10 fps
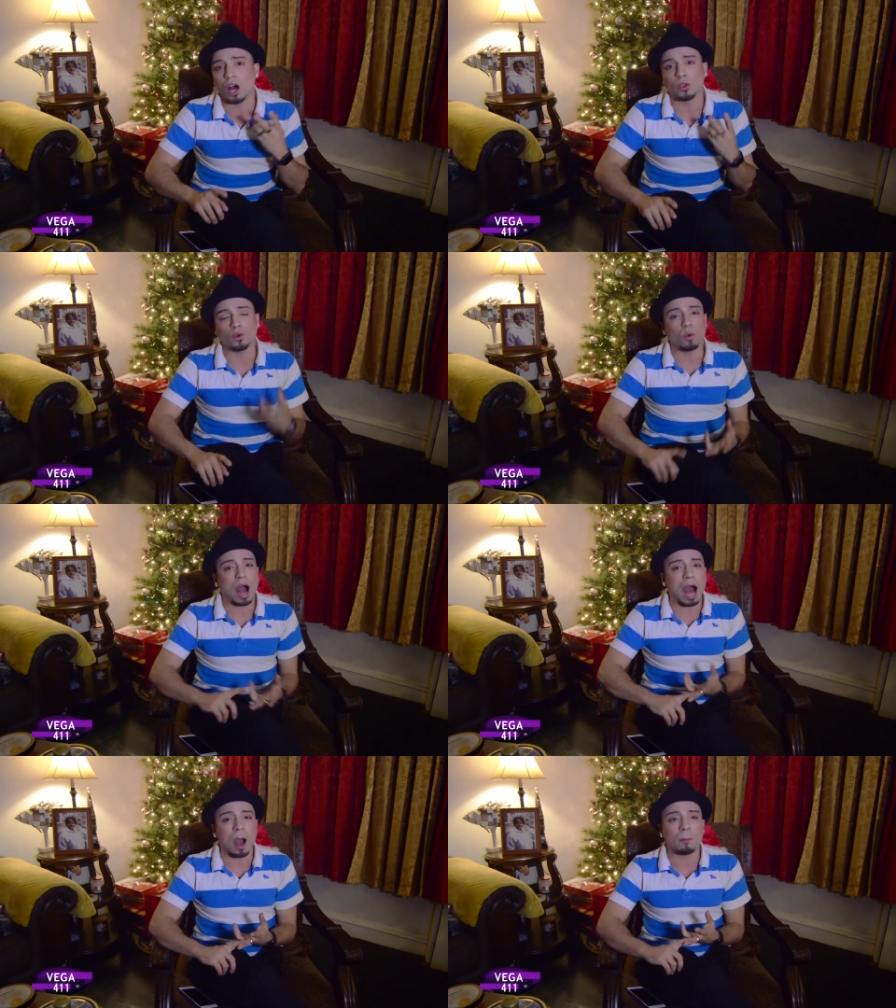a new
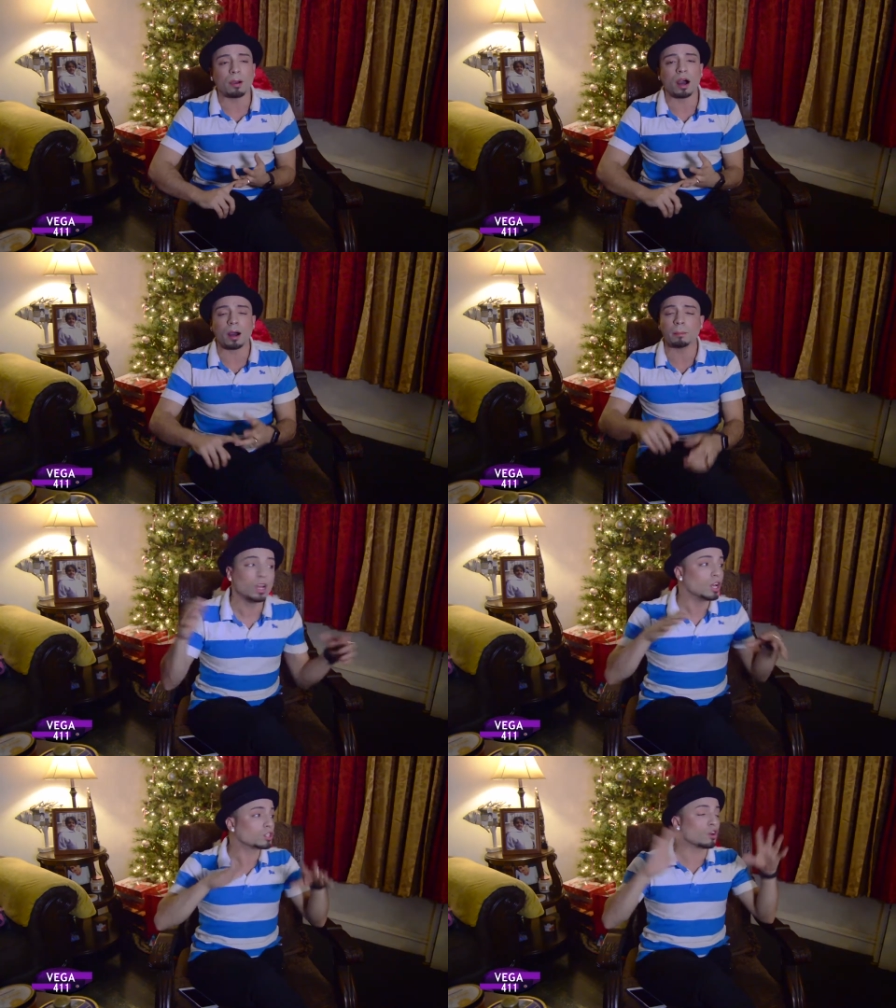album.
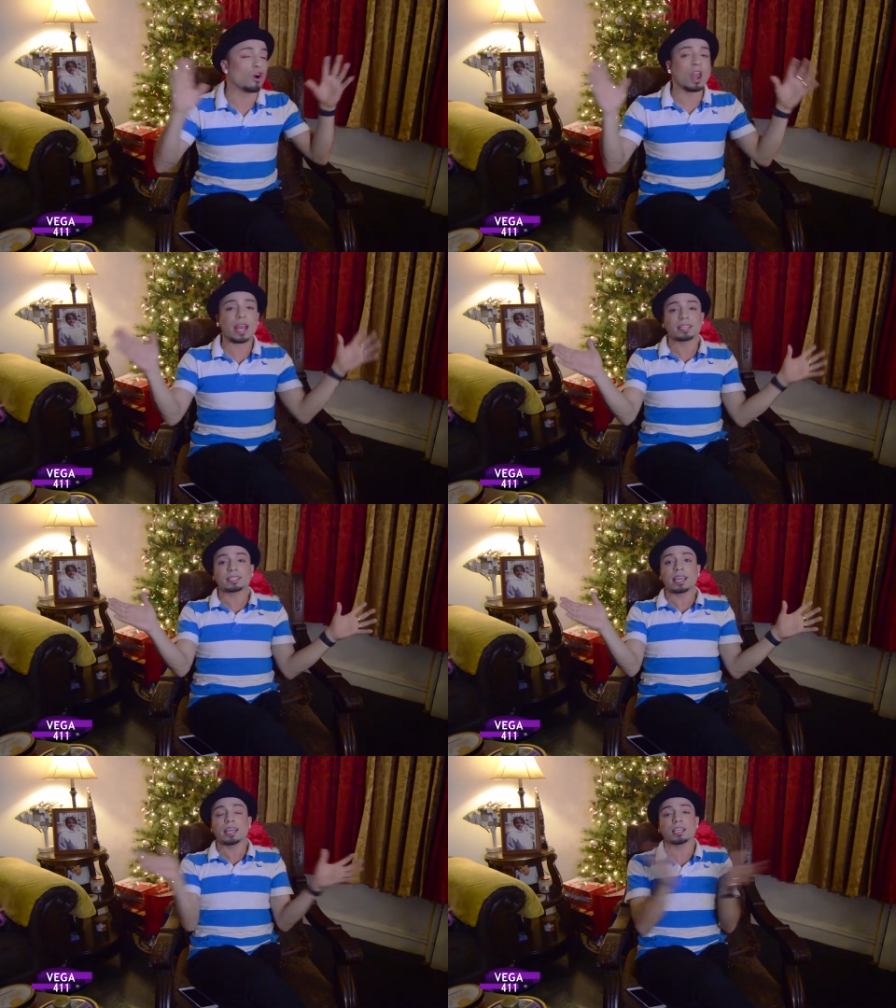So all I can
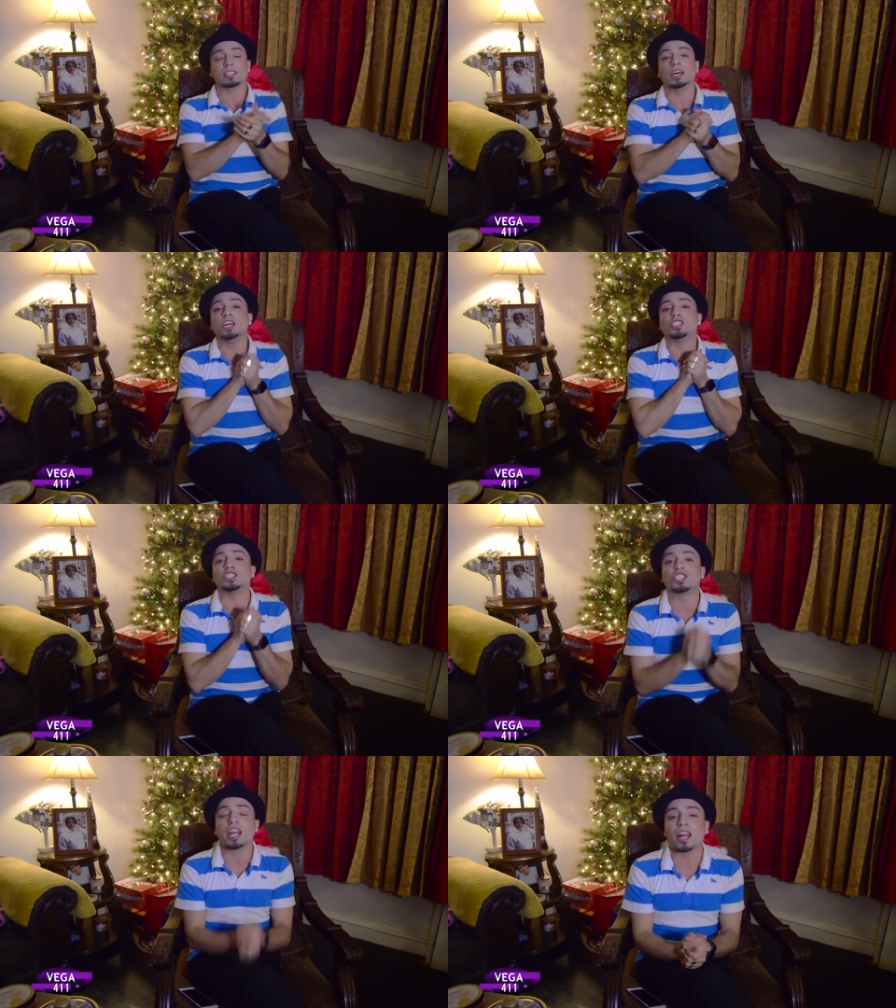say is
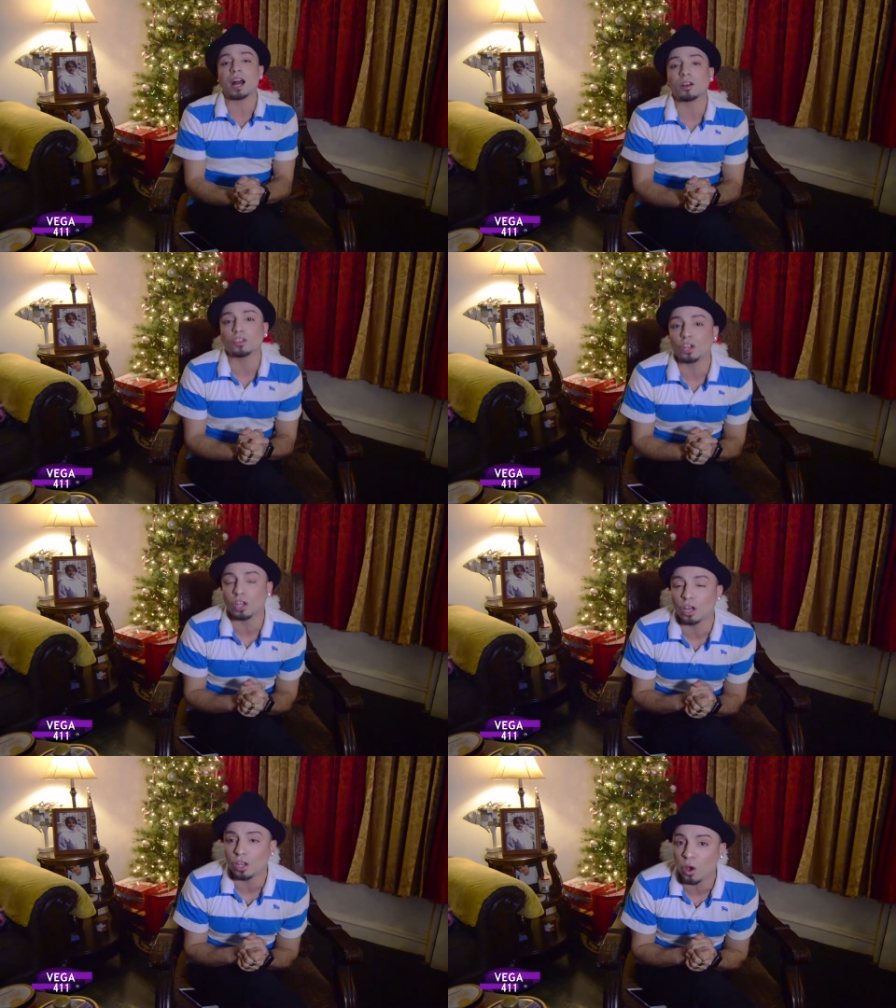just check out
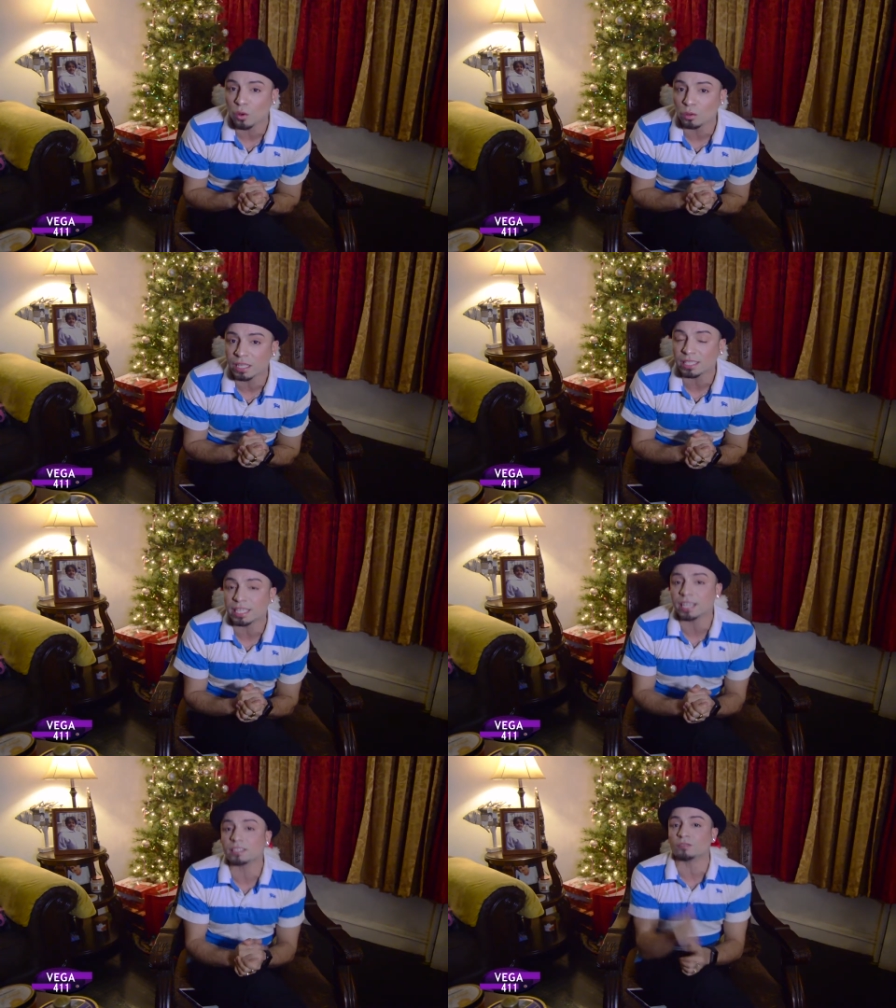your local
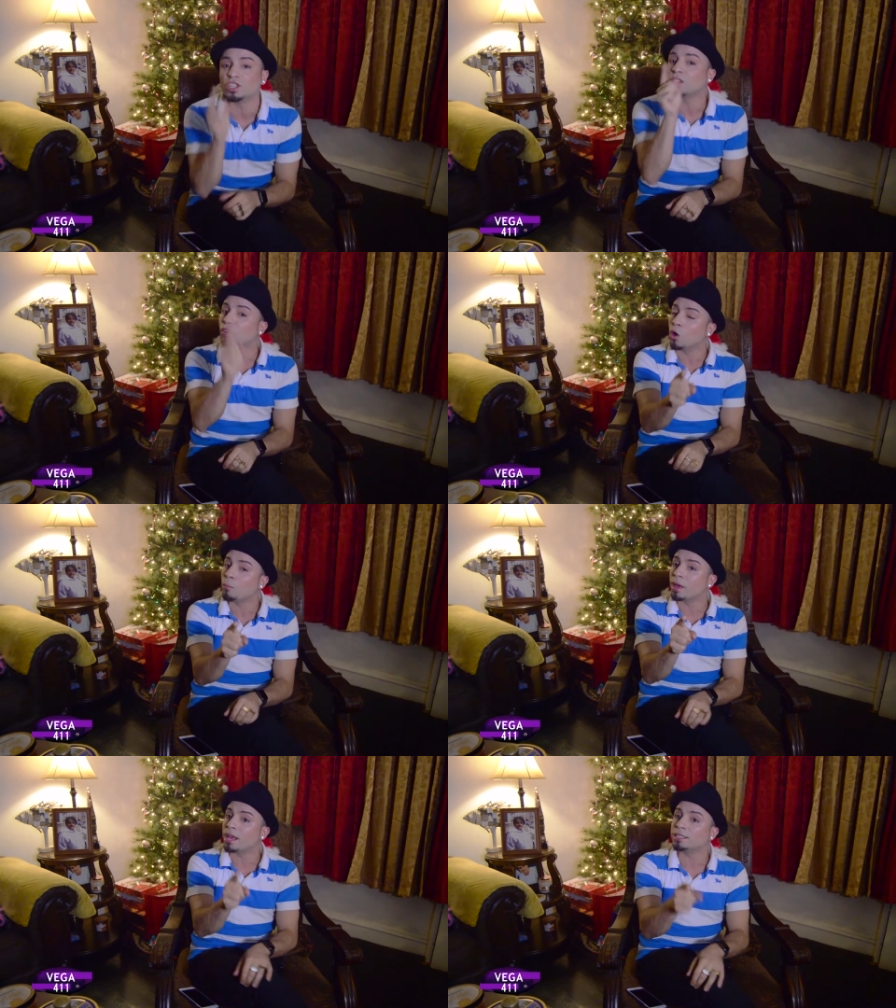listings of Jennifer
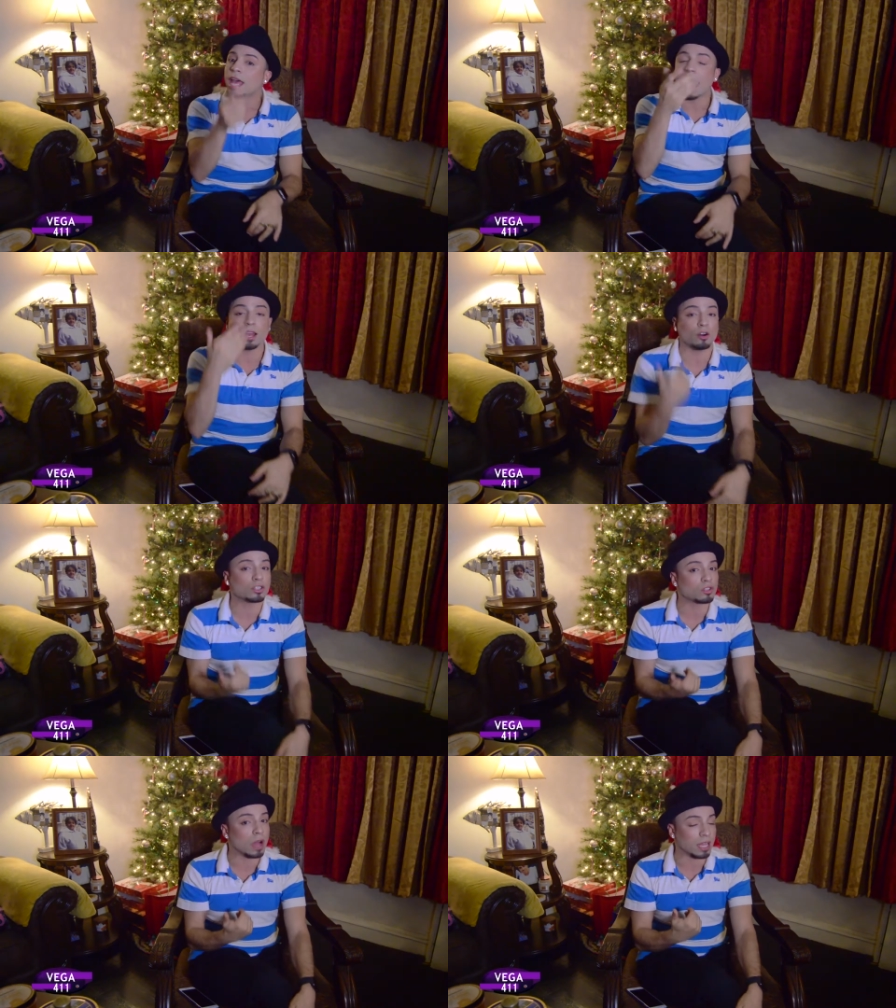Lopez and
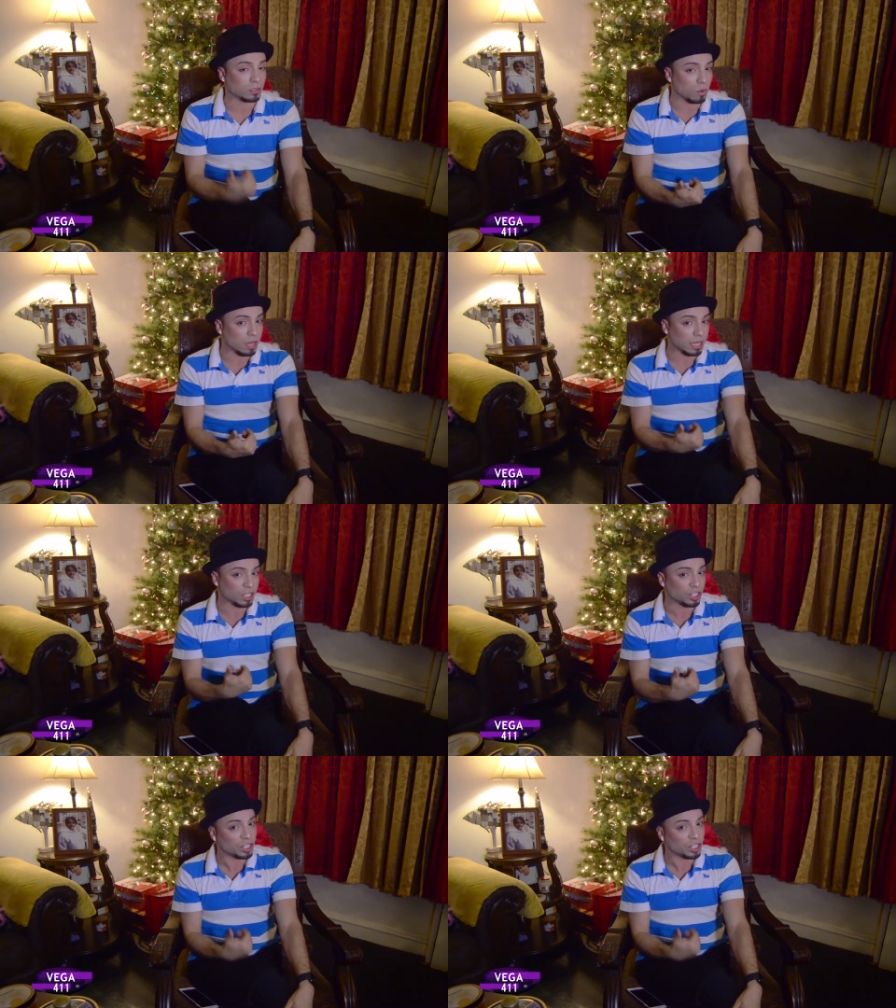also as well as